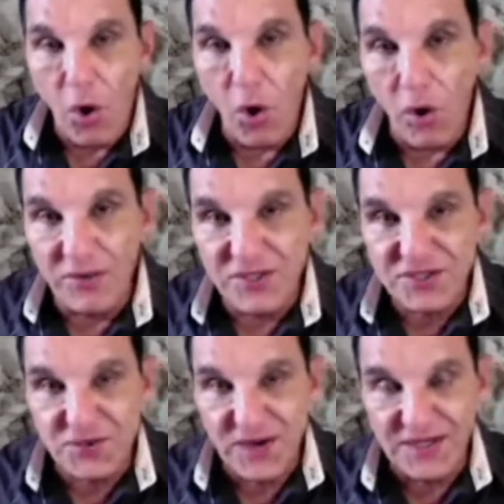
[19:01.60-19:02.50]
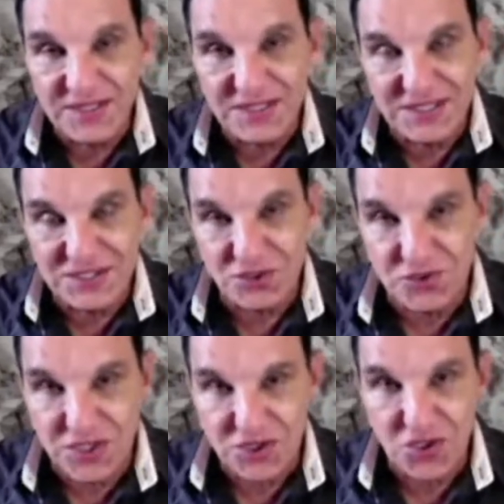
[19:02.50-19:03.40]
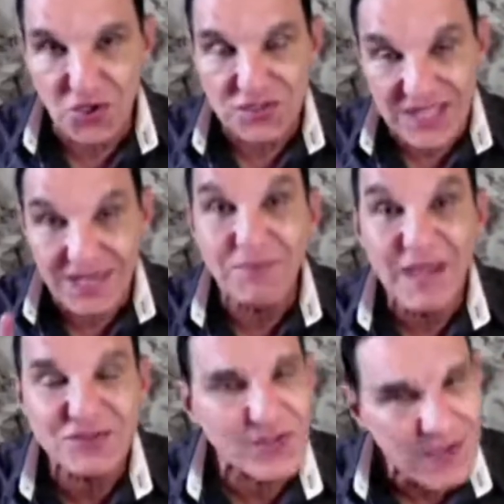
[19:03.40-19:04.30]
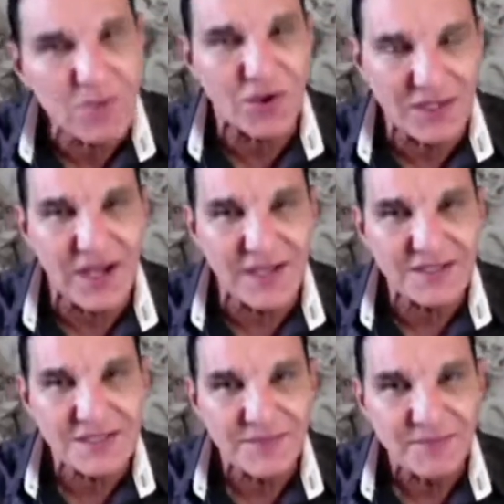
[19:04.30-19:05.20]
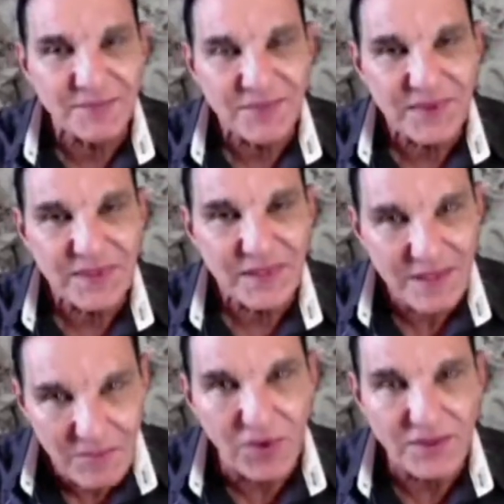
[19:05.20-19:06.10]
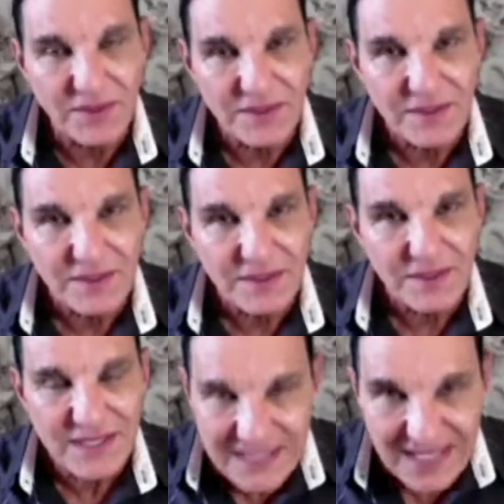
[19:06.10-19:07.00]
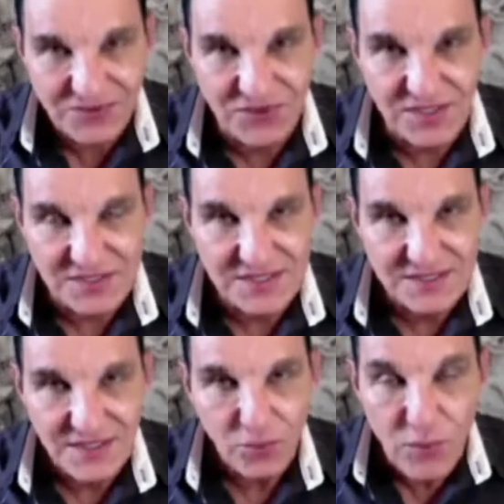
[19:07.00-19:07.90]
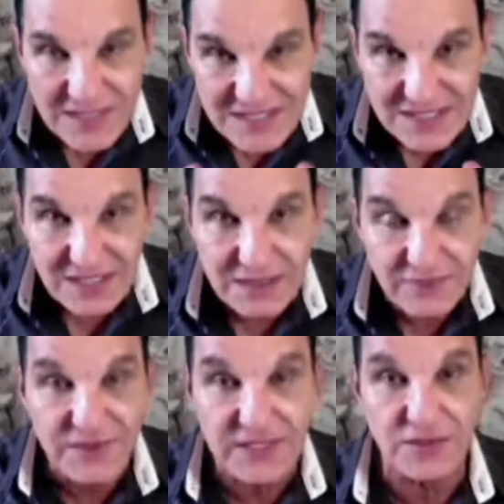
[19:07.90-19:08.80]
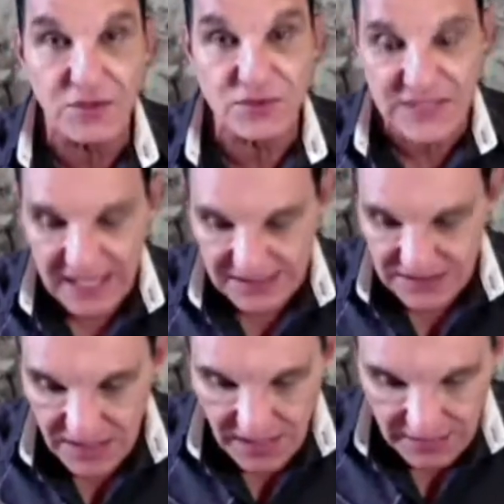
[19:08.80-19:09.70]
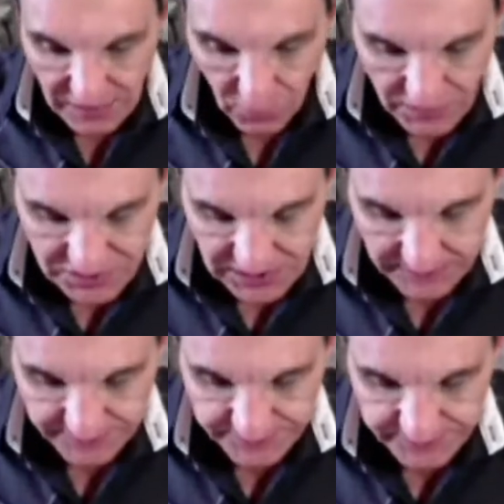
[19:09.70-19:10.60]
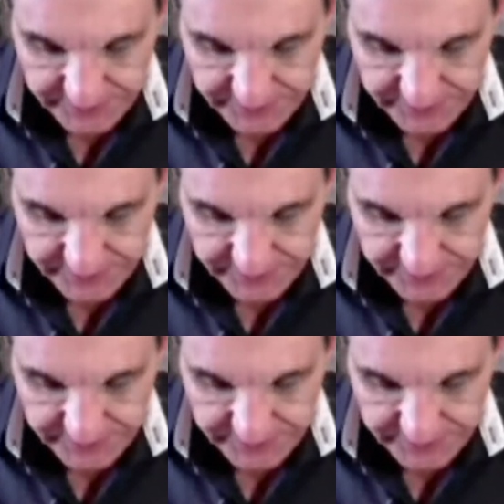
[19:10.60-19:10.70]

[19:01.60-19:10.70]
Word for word: all the surrounding cities, the Treasure Coast. Imagine, come on, guys. Come on. Get this. We're still living in those days. Now, watch here.